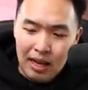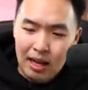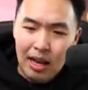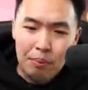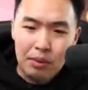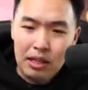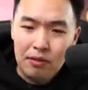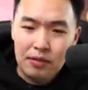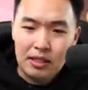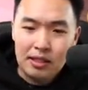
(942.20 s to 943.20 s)
I, I
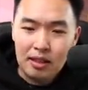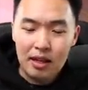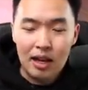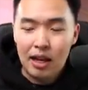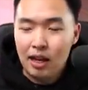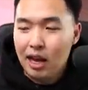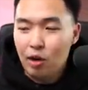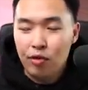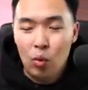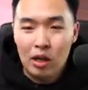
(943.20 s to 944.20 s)
believe I, I,
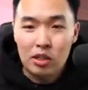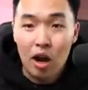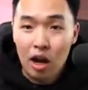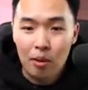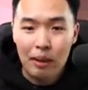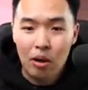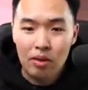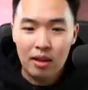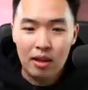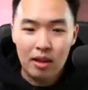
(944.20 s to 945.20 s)
don't even want to talk
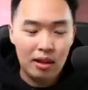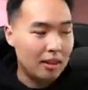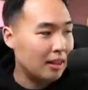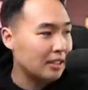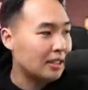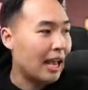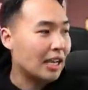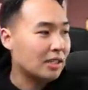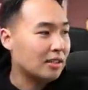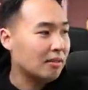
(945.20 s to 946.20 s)
about the this
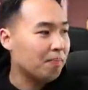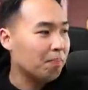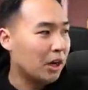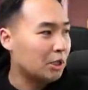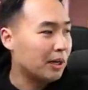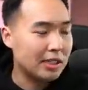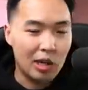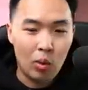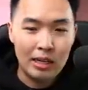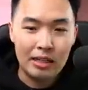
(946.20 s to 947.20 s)
as much because
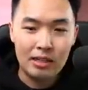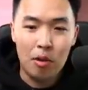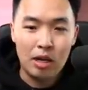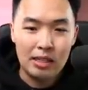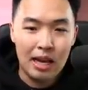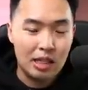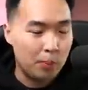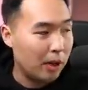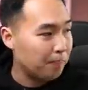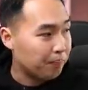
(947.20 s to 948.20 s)
I don't want to get
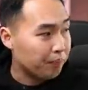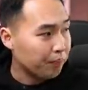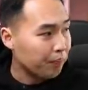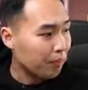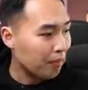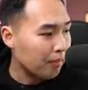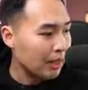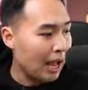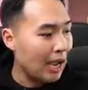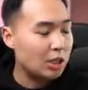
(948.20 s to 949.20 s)
demonetized, but
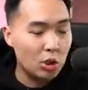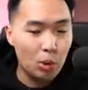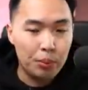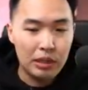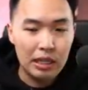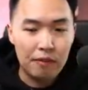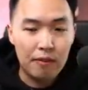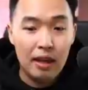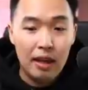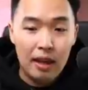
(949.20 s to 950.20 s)
I do
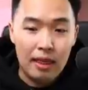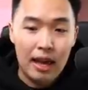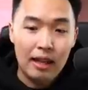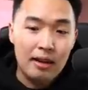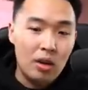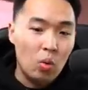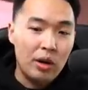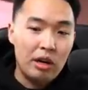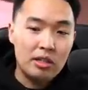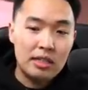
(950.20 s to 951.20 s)
believe that
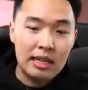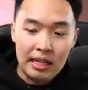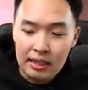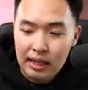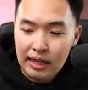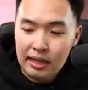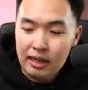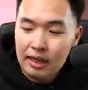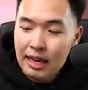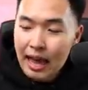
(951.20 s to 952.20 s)
we are seeing like
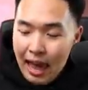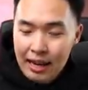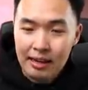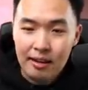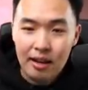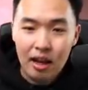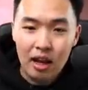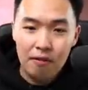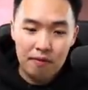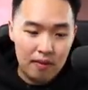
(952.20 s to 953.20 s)
the end
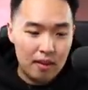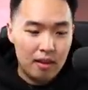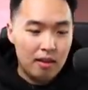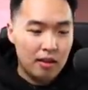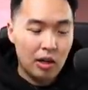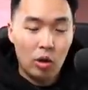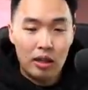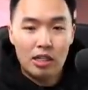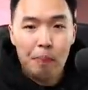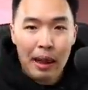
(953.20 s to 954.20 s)
of you know
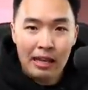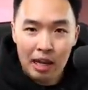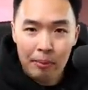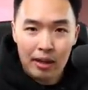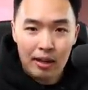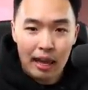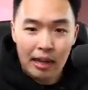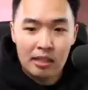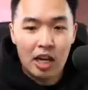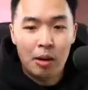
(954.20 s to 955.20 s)
this pandemic
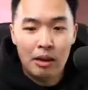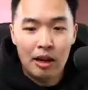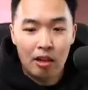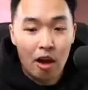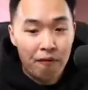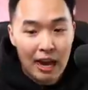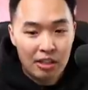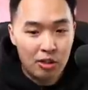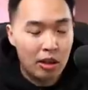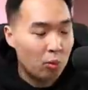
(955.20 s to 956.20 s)
and it's coming a lot
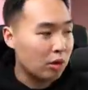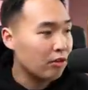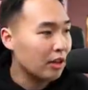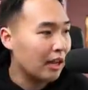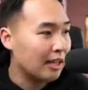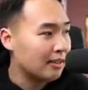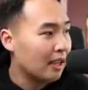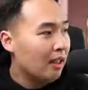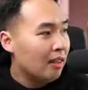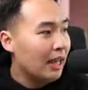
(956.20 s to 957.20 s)
faster than we realize.
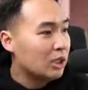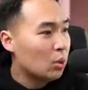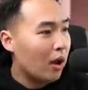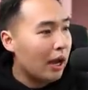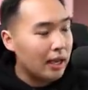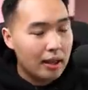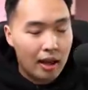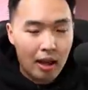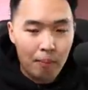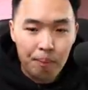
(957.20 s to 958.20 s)
That's why
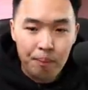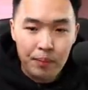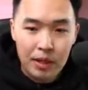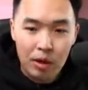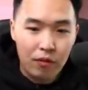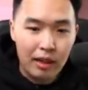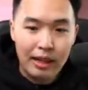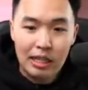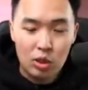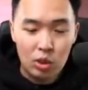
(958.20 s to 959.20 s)
um, you know for the
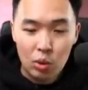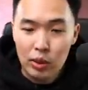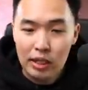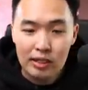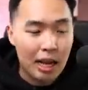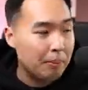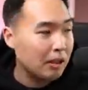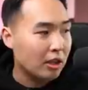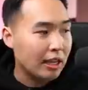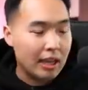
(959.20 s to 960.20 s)
last two weeks I've
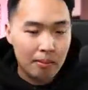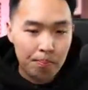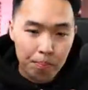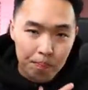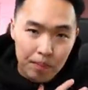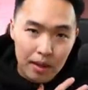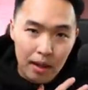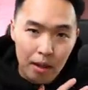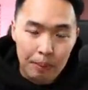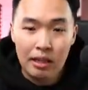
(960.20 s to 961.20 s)
been looking at
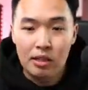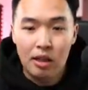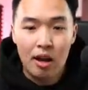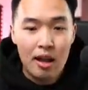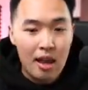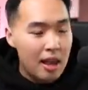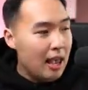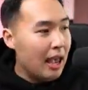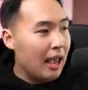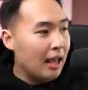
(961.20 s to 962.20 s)
uh, Peloton
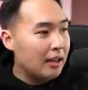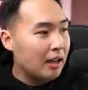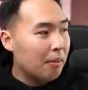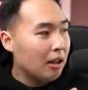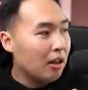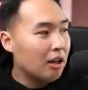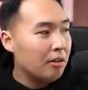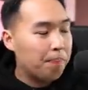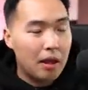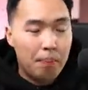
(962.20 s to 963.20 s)
and um, a lot
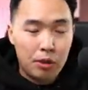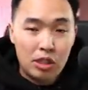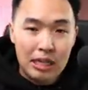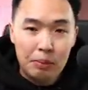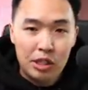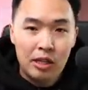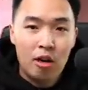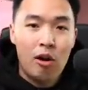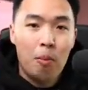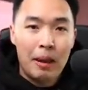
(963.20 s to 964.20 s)
of the perception
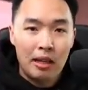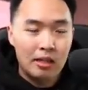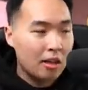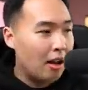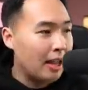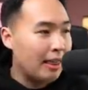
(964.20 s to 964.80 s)
around Peloton